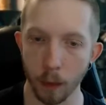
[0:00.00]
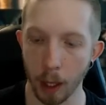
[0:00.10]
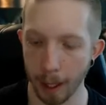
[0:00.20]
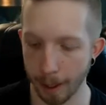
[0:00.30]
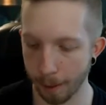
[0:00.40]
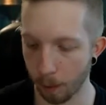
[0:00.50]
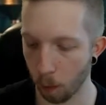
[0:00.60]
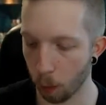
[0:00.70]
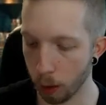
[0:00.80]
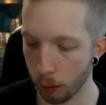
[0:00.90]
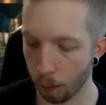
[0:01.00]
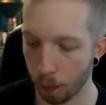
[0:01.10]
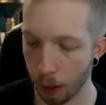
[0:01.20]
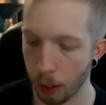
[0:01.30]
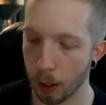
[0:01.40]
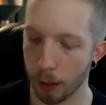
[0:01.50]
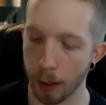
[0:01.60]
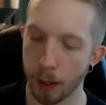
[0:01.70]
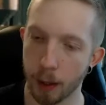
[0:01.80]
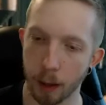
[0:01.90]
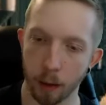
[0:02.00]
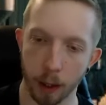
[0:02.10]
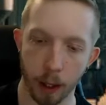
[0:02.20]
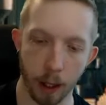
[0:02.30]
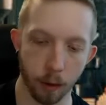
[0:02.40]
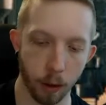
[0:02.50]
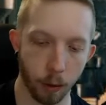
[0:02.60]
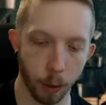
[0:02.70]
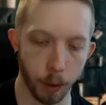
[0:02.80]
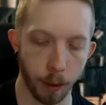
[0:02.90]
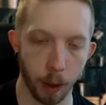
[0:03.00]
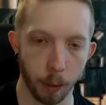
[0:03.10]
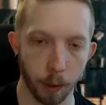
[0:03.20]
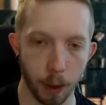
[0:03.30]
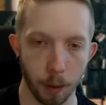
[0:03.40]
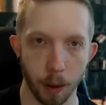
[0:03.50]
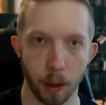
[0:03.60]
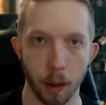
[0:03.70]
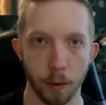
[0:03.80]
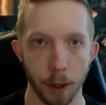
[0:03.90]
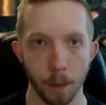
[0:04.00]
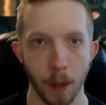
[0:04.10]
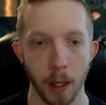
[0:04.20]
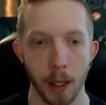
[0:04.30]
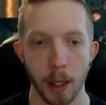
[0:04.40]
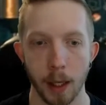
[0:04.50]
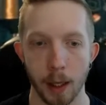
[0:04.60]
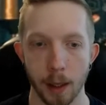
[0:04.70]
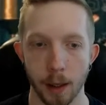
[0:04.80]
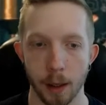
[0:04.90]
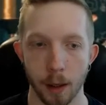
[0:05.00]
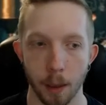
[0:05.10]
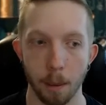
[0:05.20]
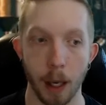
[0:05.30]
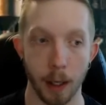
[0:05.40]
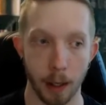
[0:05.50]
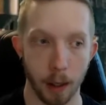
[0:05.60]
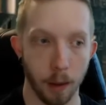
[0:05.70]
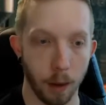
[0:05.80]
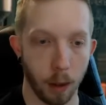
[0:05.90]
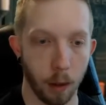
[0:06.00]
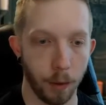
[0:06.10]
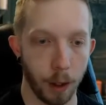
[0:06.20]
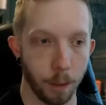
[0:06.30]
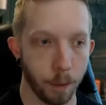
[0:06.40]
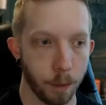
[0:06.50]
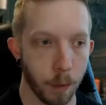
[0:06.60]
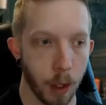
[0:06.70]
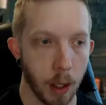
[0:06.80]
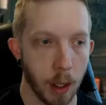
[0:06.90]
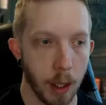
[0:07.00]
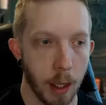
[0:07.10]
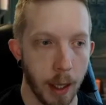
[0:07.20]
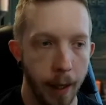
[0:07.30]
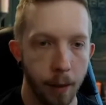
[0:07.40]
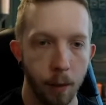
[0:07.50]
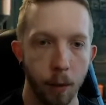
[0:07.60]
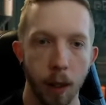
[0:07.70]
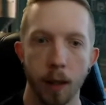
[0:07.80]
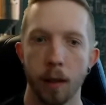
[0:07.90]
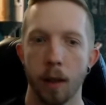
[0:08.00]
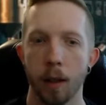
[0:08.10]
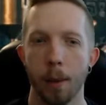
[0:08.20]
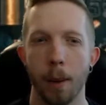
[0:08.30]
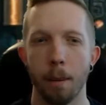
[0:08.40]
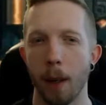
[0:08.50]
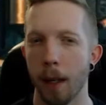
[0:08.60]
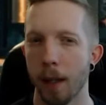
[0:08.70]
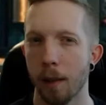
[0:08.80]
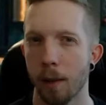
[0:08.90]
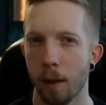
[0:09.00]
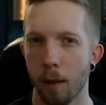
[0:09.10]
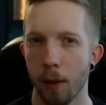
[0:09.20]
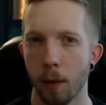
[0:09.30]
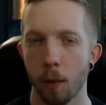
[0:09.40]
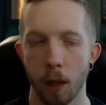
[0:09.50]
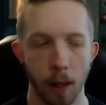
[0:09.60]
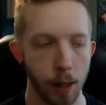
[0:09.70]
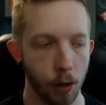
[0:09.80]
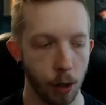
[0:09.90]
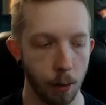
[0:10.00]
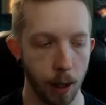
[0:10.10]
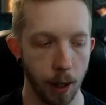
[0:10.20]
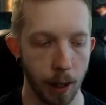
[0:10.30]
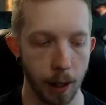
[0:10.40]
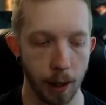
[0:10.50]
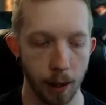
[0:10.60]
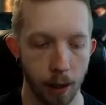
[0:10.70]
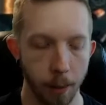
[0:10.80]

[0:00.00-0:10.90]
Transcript: And one of the next thing like I look for whenever I'm reviewing the coffee is the body of the coffee. And when I talk about body of the coffee, what I actually mean is